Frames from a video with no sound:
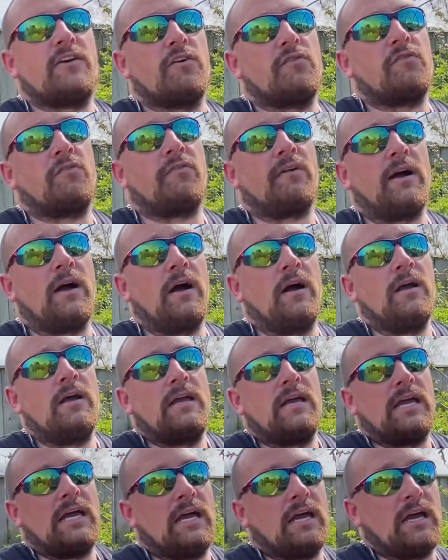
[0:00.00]
for
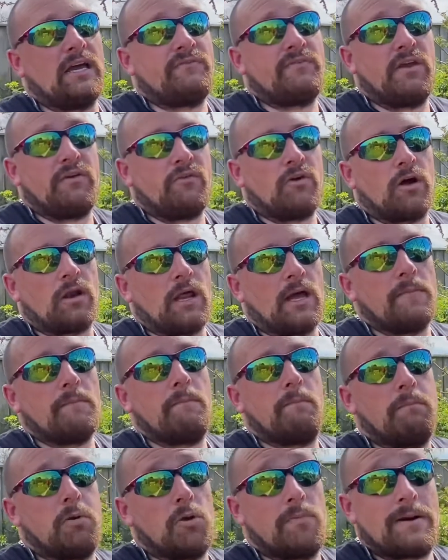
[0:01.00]
that. If you've got like
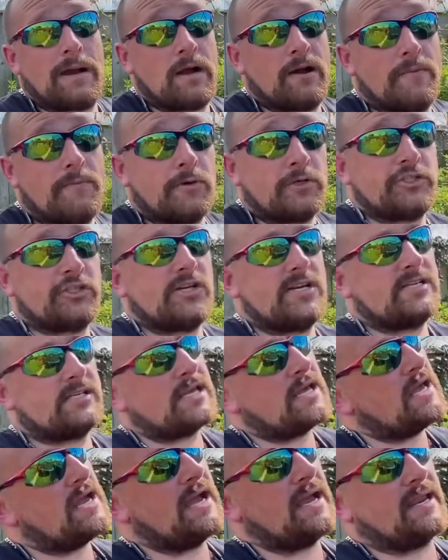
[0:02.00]
blueberry bushes,
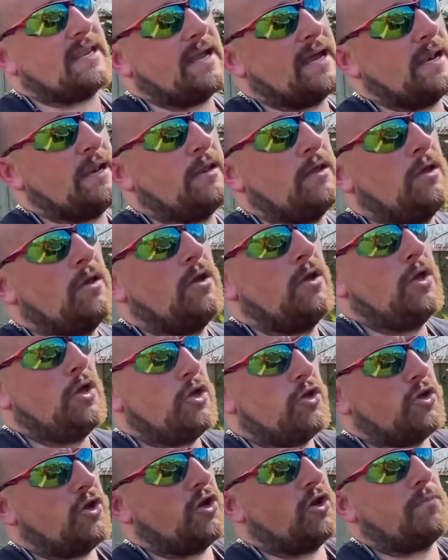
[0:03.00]
again,
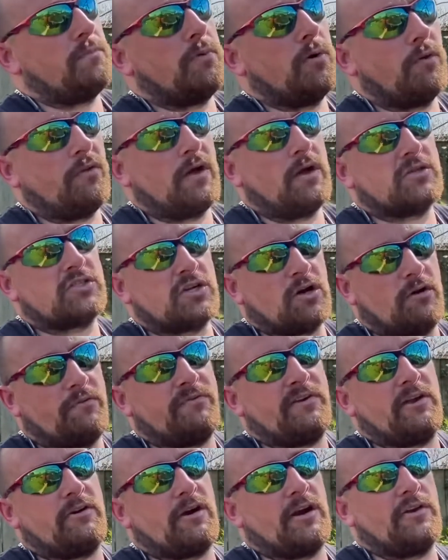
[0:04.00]
you could put those coffee
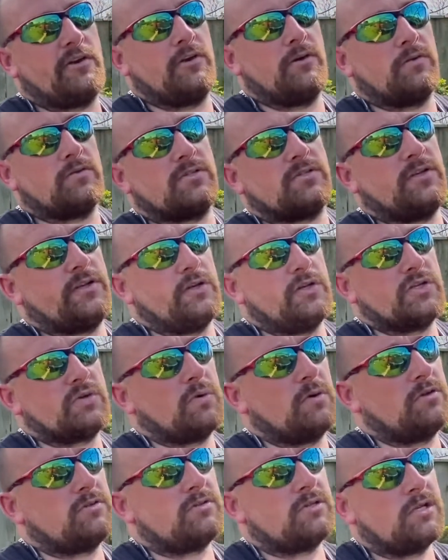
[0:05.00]
granules, the used
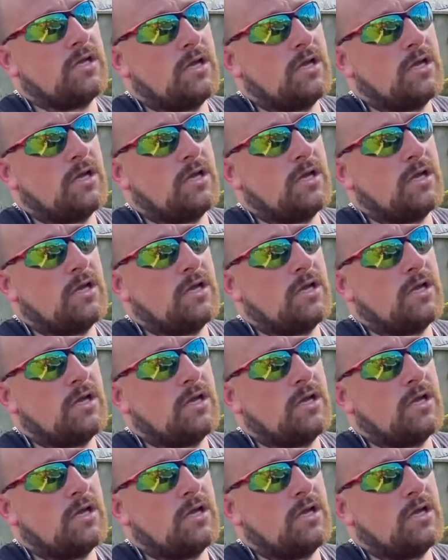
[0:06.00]
ones,